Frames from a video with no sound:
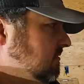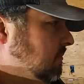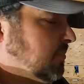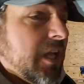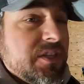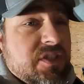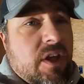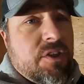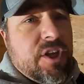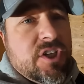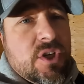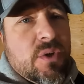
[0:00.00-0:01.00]
And plus, the other
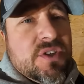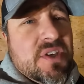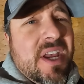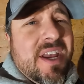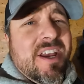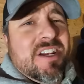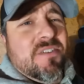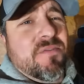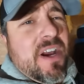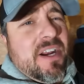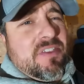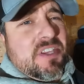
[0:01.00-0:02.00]
thing too is to
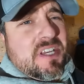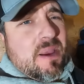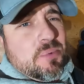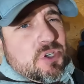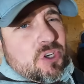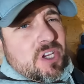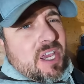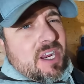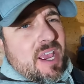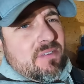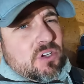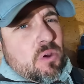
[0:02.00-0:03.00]
find out the temperature, you kind
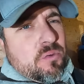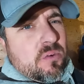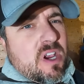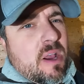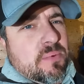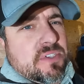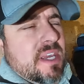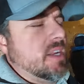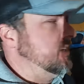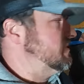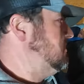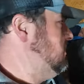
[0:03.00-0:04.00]
of have to go through a couple
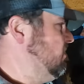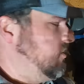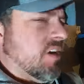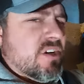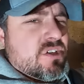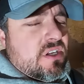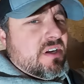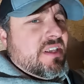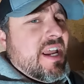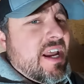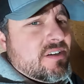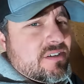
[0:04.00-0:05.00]
settings. Here, you can just look at
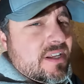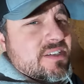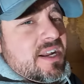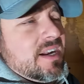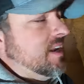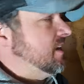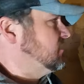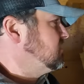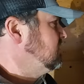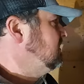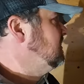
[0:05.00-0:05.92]
the gauge. That's kind of nice.